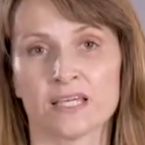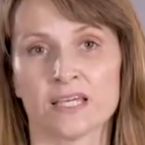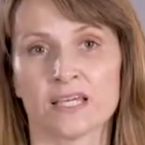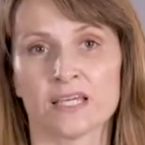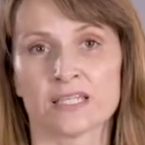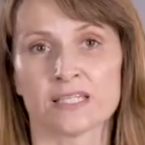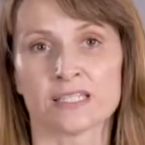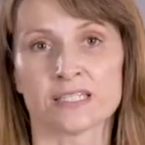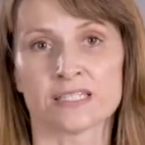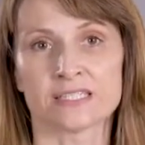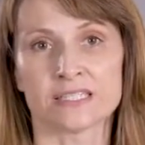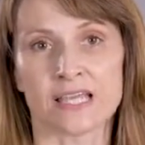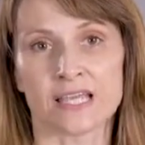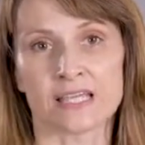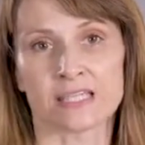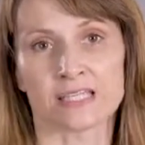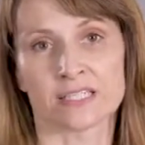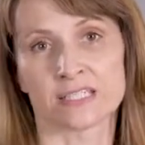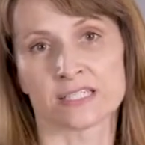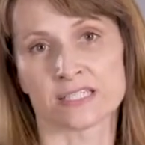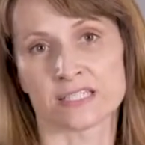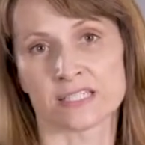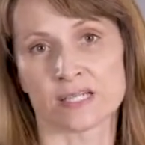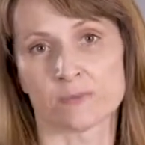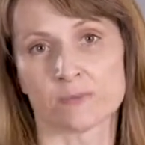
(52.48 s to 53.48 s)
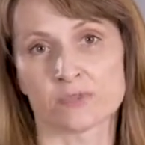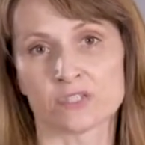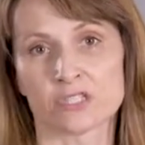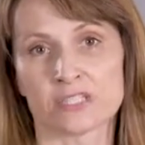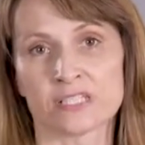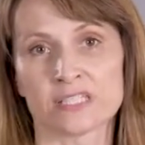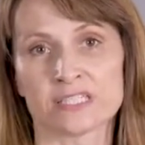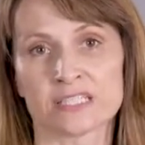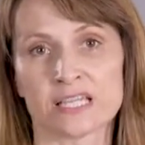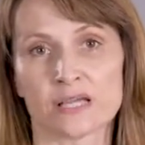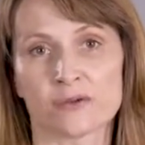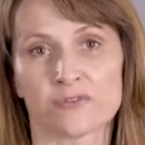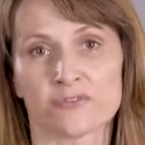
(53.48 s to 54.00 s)
The second assumption
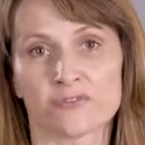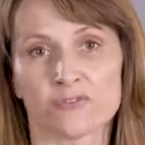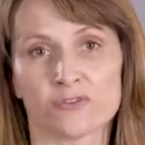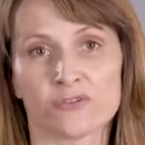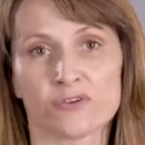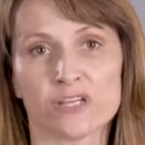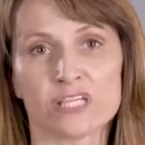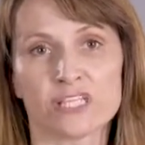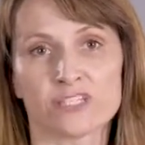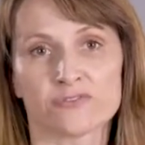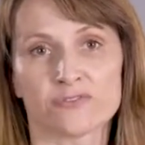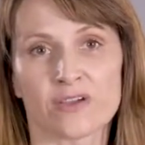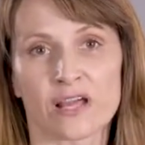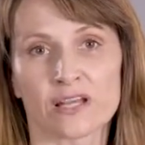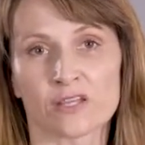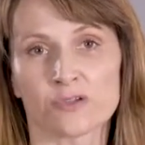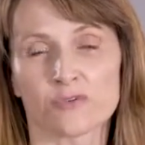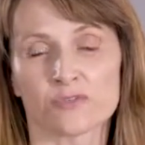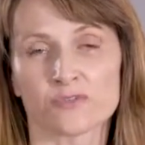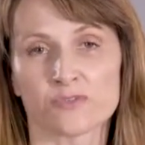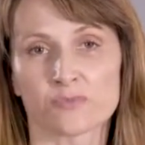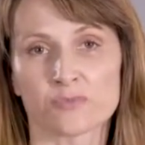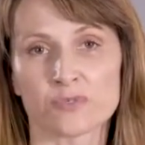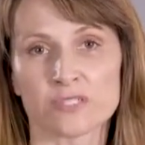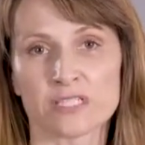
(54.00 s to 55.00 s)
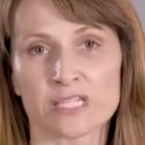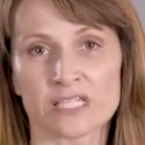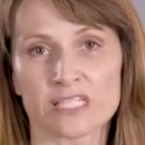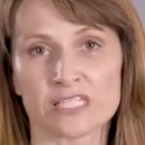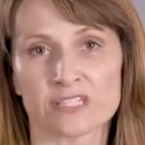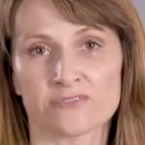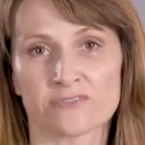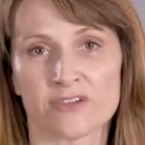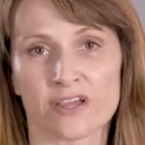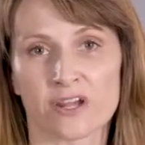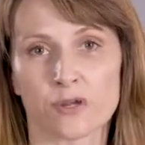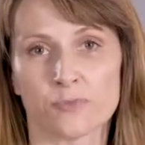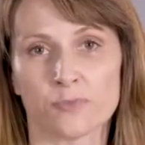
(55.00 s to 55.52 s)
is that for each value of the predictor
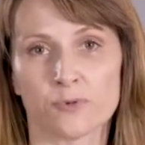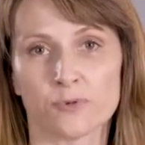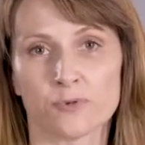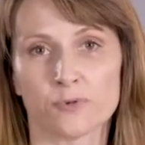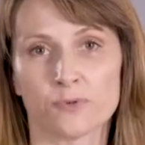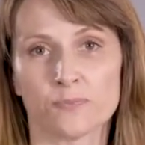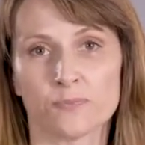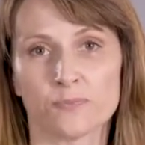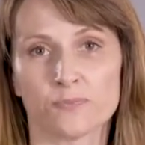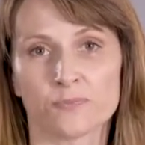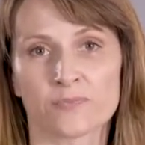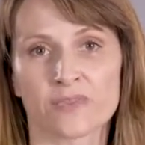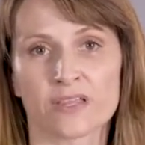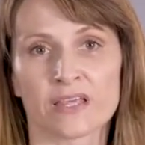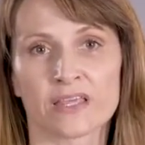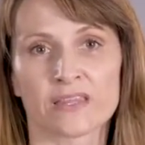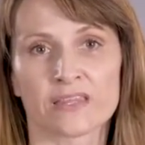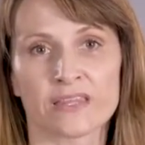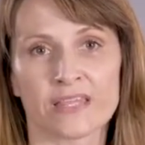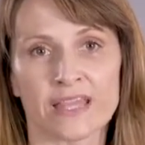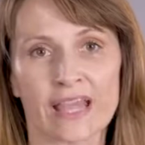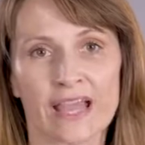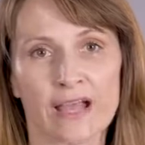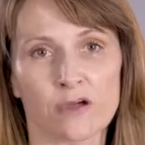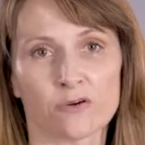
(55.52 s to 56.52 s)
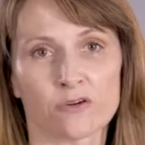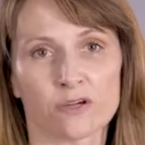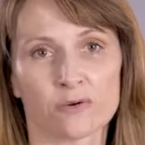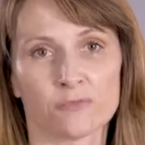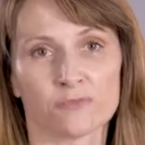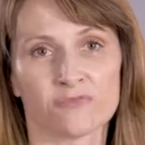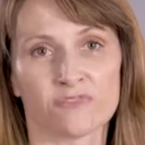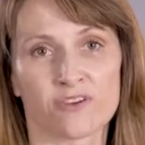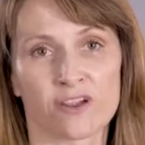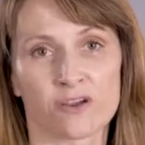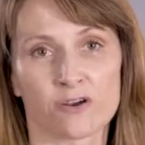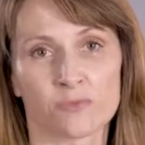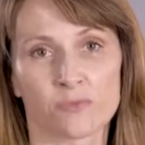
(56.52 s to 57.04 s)
variable, the outcome
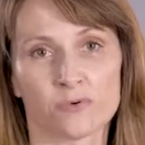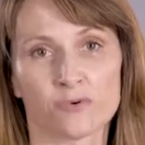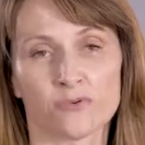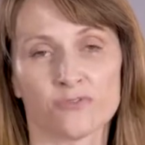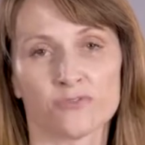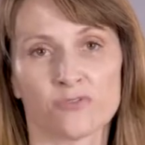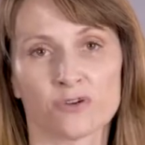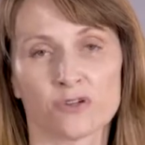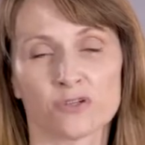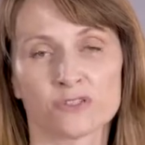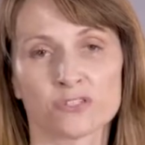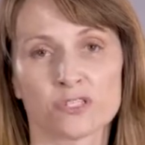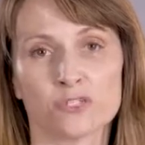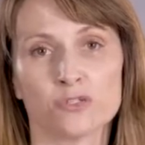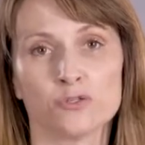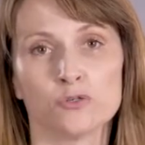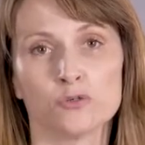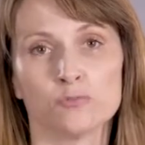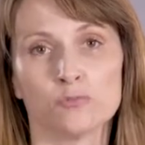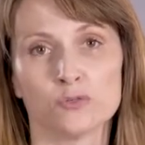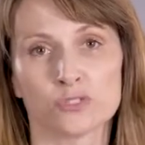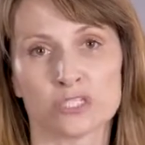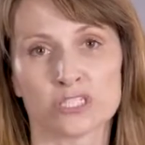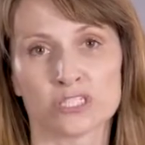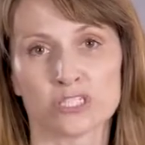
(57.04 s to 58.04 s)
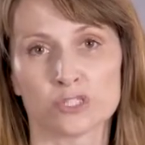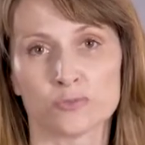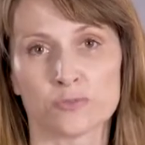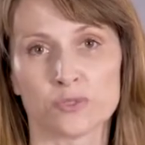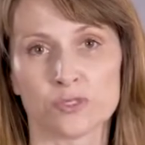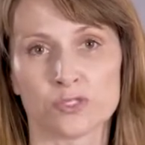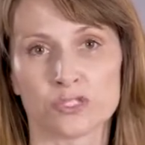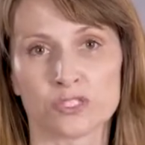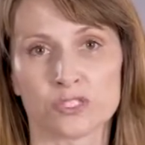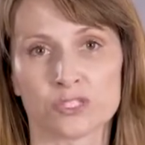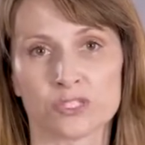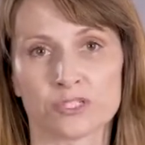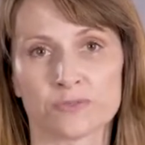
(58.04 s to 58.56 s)
variable follows a normal
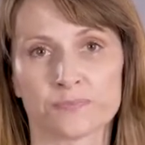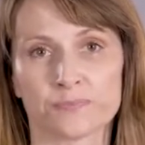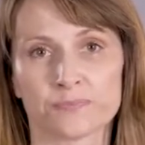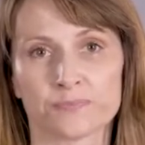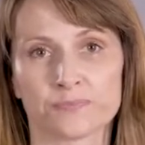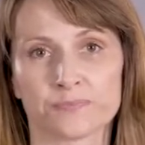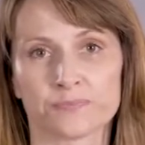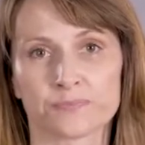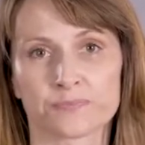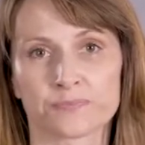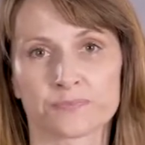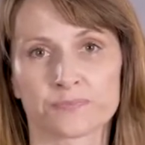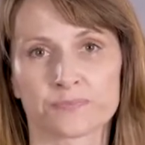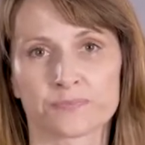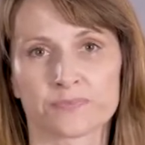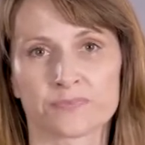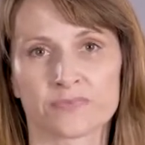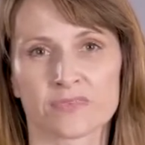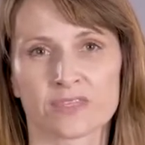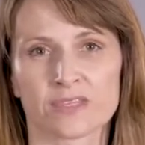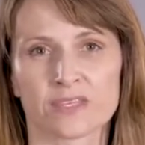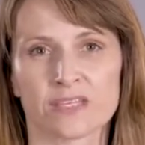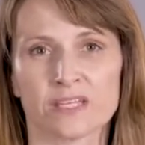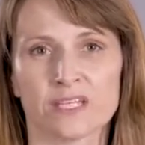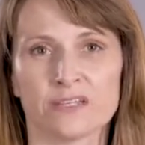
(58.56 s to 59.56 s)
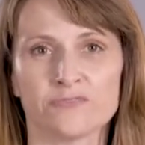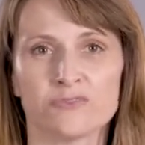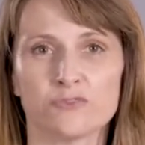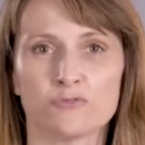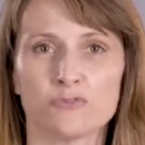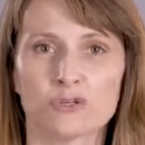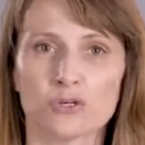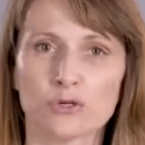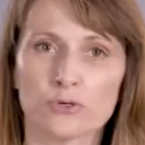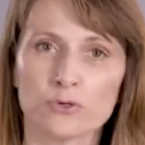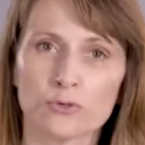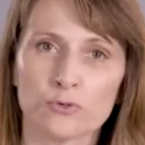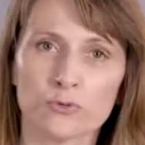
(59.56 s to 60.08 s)
distribution. If you
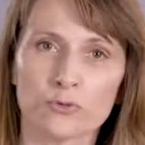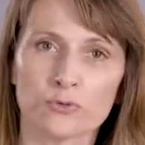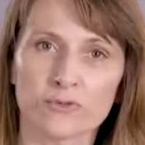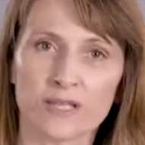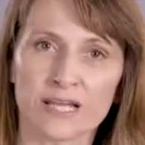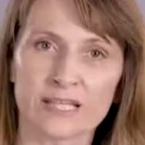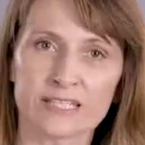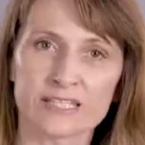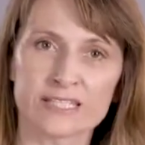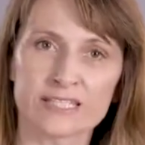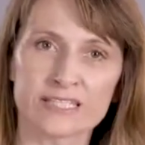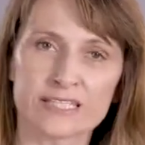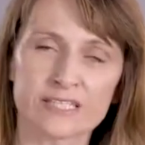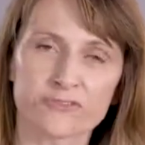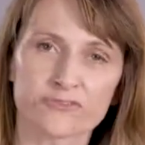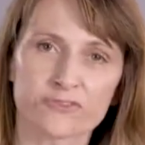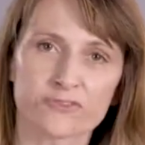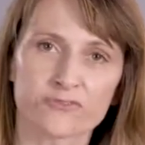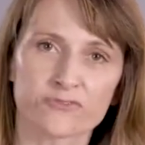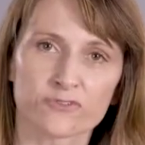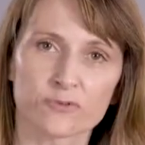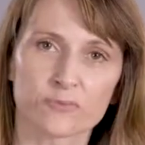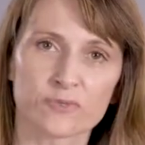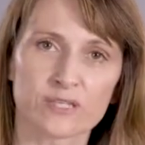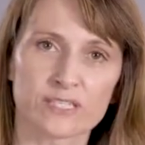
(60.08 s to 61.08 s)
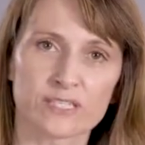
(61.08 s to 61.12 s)
recall, that's different from the